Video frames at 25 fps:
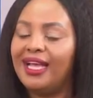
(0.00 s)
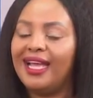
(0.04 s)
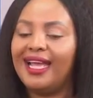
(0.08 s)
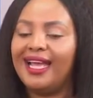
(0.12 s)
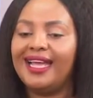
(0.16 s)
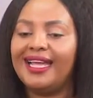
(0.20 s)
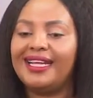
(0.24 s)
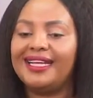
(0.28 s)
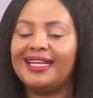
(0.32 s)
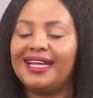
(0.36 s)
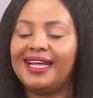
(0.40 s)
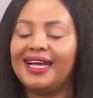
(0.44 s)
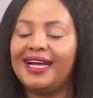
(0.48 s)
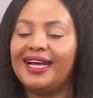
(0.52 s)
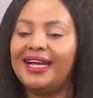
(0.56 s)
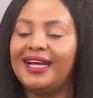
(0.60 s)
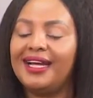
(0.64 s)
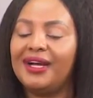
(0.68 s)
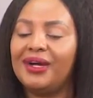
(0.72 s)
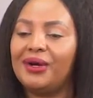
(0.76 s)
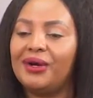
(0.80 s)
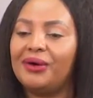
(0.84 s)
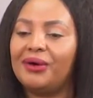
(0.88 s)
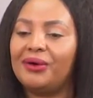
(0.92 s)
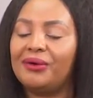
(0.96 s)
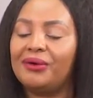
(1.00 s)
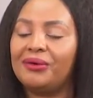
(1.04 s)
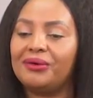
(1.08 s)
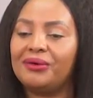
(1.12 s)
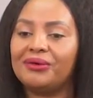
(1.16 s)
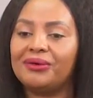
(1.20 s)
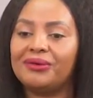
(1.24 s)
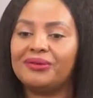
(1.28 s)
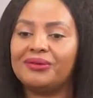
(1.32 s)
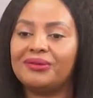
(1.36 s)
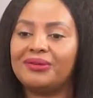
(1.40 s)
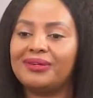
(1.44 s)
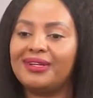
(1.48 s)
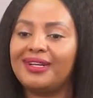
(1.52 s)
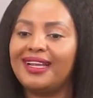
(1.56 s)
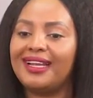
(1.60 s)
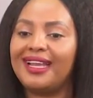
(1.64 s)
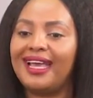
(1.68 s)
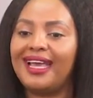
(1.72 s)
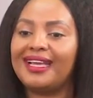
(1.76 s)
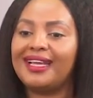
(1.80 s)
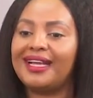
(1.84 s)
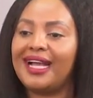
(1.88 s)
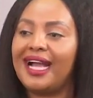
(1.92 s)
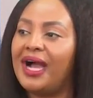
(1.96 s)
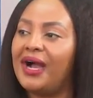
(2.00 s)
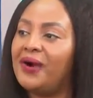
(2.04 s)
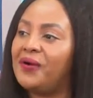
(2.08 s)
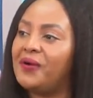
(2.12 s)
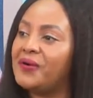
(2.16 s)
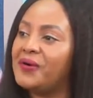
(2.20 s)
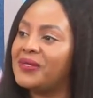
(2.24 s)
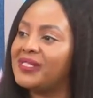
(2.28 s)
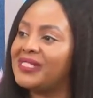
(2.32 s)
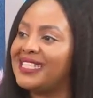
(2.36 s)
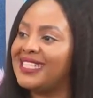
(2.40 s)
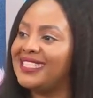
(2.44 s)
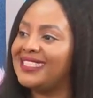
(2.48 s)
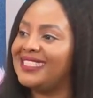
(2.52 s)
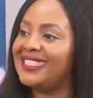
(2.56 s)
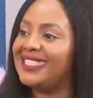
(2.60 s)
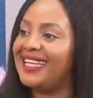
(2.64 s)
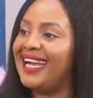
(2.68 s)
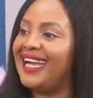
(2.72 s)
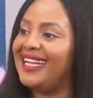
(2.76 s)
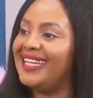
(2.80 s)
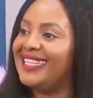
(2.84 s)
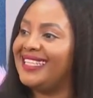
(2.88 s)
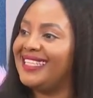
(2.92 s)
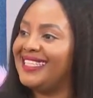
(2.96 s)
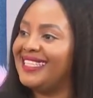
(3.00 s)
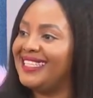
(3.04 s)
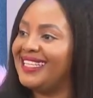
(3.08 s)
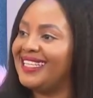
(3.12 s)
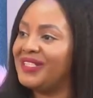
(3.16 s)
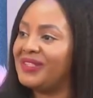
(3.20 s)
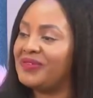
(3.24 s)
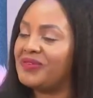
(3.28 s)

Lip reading: And like, how was the journey for